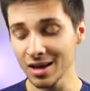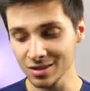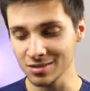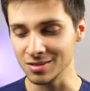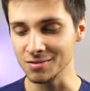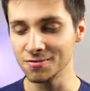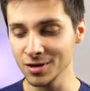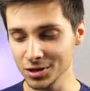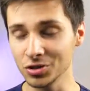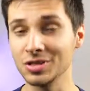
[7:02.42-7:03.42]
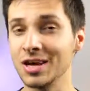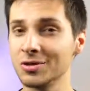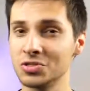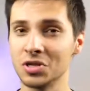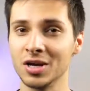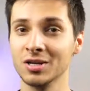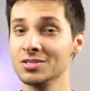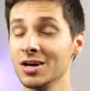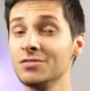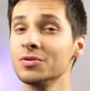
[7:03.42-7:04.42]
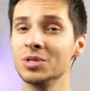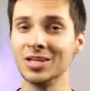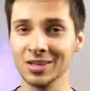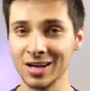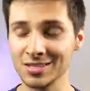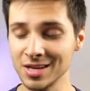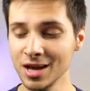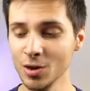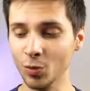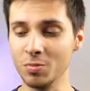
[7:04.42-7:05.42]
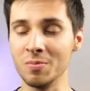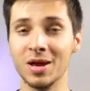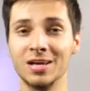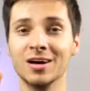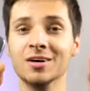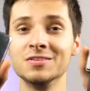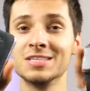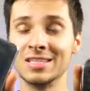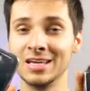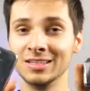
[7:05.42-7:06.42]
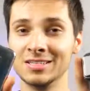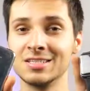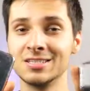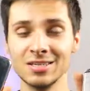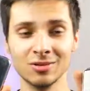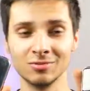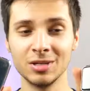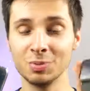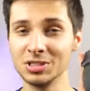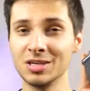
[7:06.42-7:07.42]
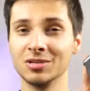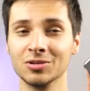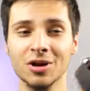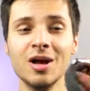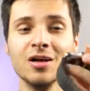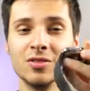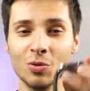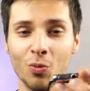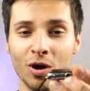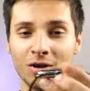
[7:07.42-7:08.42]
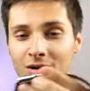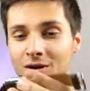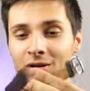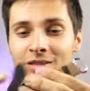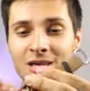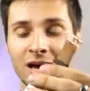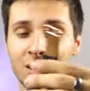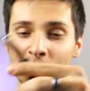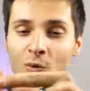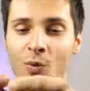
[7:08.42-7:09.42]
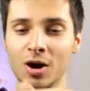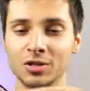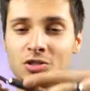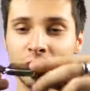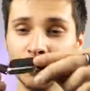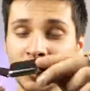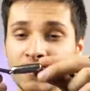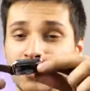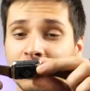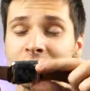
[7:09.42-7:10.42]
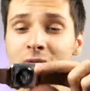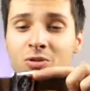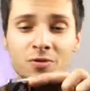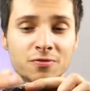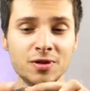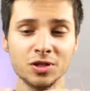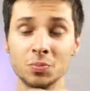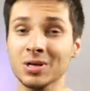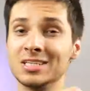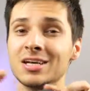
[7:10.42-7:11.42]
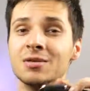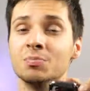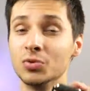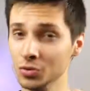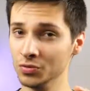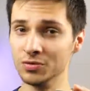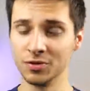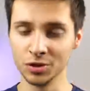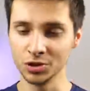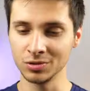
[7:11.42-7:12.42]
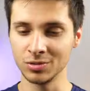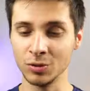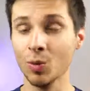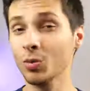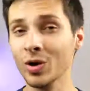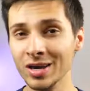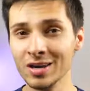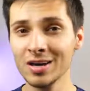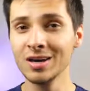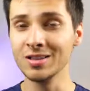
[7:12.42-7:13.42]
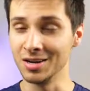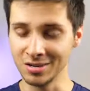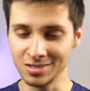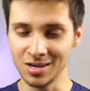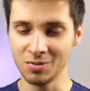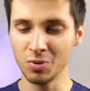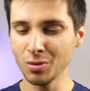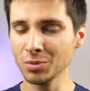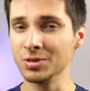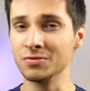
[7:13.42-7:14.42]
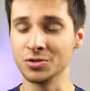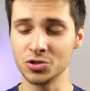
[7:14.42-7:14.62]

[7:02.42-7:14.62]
and the finish on the outside, aside from the glass, will be made of stainless steel, in particular the one on the Apple Watch. So it'll be a very similar finish, but an improved version. In what way, they didn't say, probably for